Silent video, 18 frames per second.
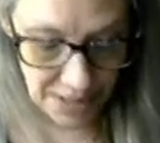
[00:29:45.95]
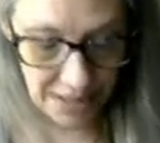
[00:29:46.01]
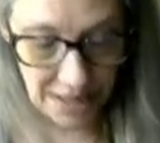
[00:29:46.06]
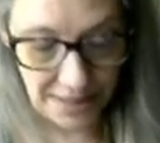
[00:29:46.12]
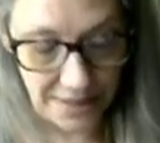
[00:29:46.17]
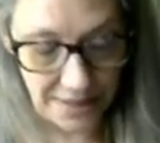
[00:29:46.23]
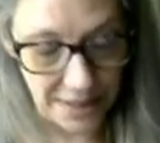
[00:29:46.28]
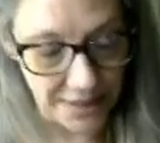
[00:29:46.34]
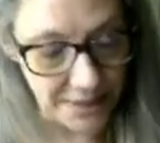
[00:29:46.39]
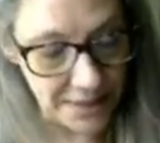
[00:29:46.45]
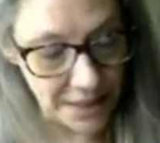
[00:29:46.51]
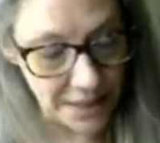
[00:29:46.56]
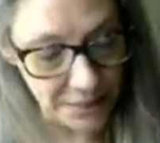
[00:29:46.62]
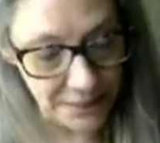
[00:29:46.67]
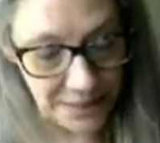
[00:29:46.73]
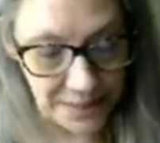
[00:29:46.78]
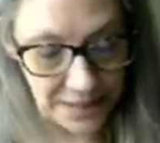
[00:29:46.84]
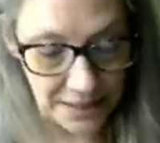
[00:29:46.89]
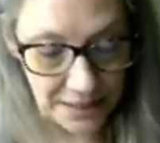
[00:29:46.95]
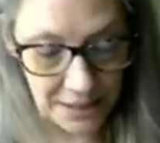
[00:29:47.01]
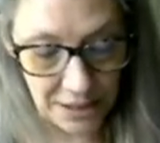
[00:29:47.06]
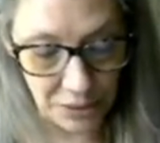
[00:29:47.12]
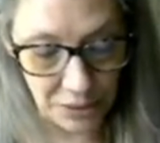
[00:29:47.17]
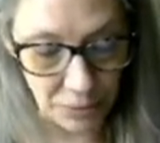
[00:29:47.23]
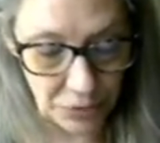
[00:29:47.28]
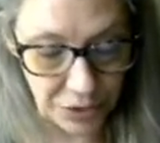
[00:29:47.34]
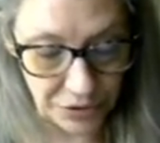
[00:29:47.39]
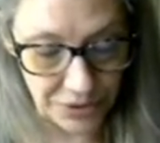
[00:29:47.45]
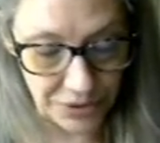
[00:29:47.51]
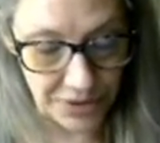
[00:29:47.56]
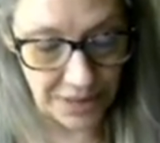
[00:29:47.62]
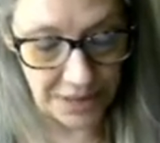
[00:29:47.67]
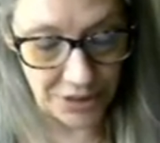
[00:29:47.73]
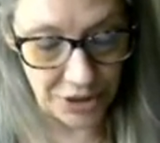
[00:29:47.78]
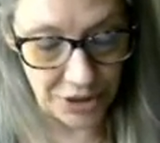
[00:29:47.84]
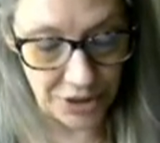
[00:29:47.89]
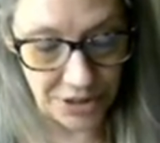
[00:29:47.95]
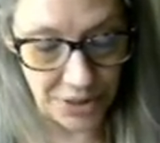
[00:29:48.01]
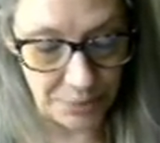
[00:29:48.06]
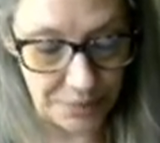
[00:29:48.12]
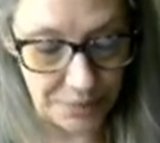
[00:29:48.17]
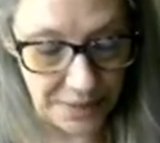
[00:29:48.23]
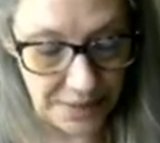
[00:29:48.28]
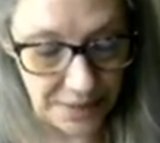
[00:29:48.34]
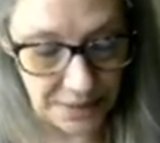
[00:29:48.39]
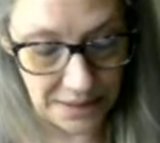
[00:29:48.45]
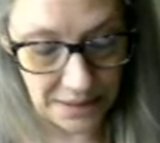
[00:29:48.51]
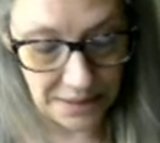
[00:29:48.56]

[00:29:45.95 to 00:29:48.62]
And then same thing, keywords and just a big